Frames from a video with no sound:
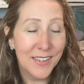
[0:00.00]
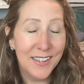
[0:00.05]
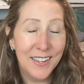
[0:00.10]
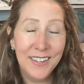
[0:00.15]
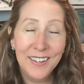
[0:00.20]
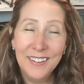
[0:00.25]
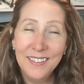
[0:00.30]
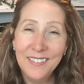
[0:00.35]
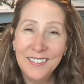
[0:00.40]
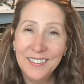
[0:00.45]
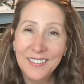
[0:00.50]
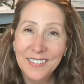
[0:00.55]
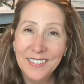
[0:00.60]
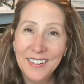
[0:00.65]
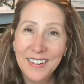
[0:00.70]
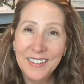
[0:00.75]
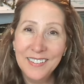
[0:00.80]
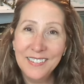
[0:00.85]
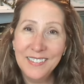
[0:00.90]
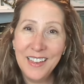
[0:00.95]
and until the
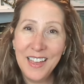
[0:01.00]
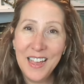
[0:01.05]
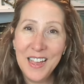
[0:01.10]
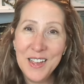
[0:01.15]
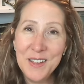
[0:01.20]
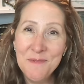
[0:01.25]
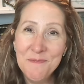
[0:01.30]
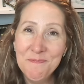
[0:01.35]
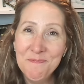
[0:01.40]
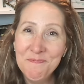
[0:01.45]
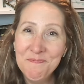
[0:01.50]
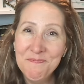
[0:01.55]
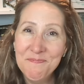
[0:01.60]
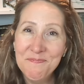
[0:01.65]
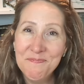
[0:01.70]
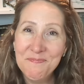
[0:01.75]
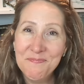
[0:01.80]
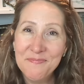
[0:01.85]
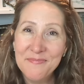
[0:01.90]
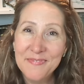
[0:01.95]
next time,
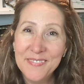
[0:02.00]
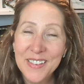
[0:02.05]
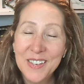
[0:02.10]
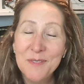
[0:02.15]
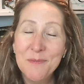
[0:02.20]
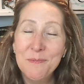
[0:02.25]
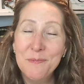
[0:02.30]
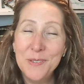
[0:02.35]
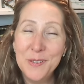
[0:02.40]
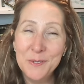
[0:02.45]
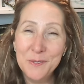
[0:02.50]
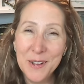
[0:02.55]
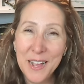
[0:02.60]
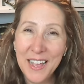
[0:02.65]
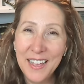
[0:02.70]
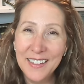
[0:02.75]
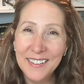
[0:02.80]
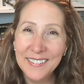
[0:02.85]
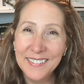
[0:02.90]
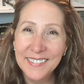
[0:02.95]
be
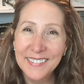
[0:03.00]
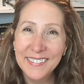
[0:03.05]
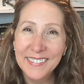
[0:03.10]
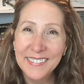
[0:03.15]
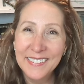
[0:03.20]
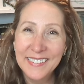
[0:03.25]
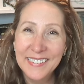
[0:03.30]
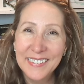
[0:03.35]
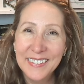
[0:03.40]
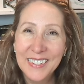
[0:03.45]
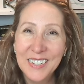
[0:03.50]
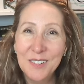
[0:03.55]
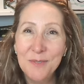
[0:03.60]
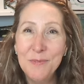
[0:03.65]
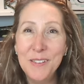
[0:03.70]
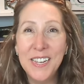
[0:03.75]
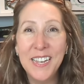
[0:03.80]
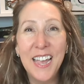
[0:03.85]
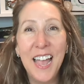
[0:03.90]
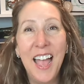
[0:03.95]
well,
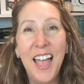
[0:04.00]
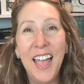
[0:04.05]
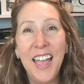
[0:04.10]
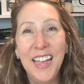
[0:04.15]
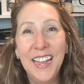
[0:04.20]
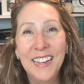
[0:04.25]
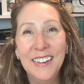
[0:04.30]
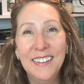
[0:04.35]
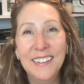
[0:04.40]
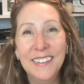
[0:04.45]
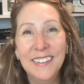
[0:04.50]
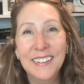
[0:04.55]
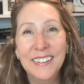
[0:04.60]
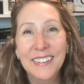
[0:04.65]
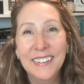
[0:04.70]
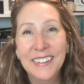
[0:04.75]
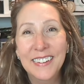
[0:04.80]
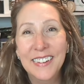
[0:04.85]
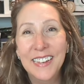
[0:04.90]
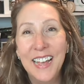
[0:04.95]
be kind,
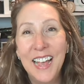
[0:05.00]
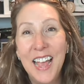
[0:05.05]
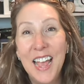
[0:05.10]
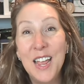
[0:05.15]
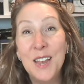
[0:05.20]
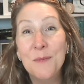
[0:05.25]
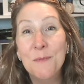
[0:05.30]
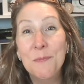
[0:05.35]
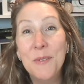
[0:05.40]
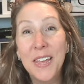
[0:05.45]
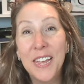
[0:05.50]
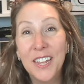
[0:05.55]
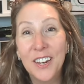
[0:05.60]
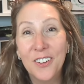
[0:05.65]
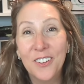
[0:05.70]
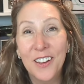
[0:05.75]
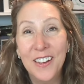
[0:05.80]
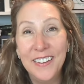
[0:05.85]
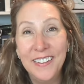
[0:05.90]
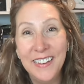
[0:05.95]
and make it a
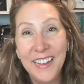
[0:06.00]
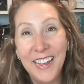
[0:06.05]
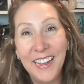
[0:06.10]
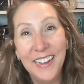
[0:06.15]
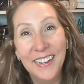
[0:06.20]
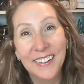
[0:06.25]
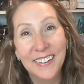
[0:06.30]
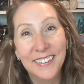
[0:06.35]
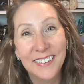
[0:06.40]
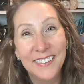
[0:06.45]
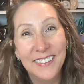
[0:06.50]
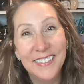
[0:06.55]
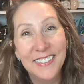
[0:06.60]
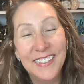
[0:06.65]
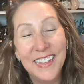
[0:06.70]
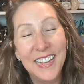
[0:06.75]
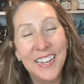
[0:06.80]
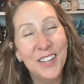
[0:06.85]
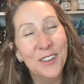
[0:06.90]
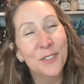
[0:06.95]
great day.
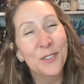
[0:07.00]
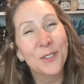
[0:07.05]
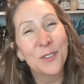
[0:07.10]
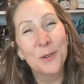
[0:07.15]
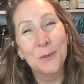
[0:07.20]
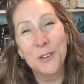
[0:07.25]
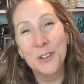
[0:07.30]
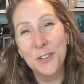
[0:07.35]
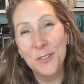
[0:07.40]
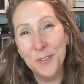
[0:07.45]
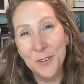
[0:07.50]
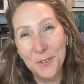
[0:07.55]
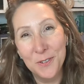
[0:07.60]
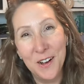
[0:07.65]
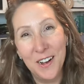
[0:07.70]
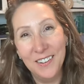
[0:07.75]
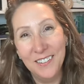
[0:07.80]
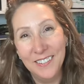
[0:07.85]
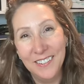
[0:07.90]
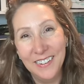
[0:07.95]
Thank you so much for
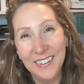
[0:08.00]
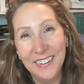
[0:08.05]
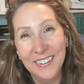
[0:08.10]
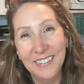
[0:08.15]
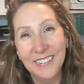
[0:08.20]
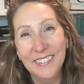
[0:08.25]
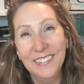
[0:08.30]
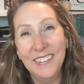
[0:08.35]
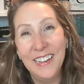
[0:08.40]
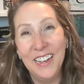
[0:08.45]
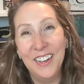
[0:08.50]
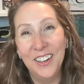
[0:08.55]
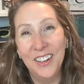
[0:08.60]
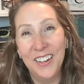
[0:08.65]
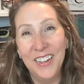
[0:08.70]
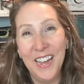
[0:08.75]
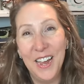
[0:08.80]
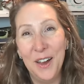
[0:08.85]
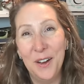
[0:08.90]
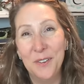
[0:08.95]
watching. Take
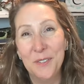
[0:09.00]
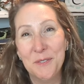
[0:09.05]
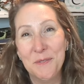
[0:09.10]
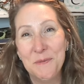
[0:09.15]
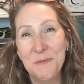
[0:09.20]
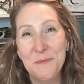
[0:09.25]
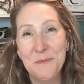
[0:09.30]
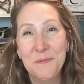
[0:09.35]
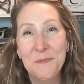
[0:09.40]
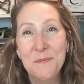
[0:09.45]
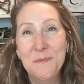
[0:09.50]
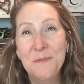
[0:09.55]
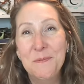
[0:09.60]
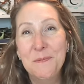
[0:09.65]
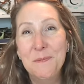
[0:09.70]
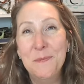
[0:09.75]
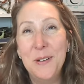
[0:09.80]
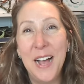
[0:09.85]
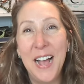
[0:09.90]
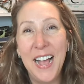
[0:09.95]
good care.
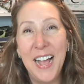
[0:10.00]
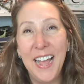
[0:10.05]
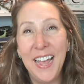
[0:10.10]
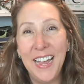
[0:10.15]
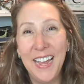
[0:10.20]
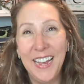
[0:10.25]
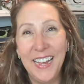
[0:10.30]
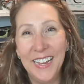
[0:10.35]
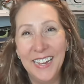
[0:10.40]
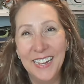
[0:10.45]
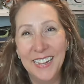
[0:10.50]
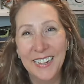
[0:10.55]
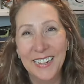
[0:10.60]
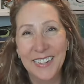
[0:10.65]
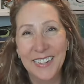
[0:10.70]
Bye.